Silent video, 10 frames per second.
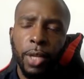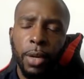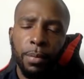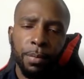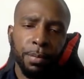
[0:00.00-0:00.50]

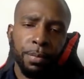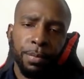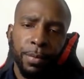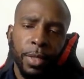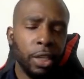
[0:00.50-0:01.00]
Yep.
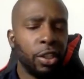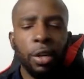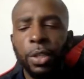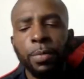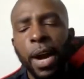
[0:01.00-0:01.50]
There's
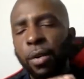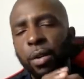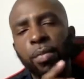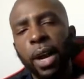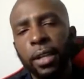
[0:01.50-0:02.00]
so much power
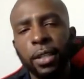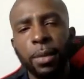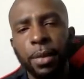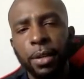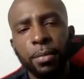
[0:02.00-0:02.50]
in
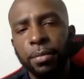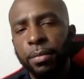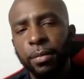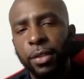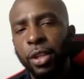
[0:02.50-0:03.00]
proximity.
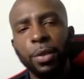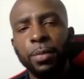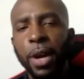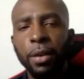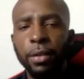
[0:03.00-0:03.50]
So
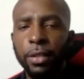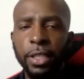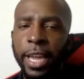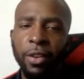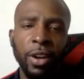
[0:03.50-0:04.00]
much power.
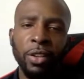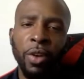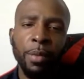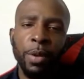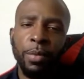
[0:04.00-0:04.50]
Just getting around the
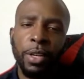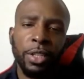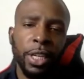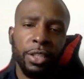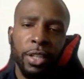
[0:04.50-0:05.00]
right people can
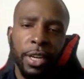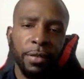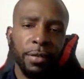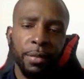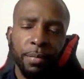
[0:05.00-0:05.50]
change your life.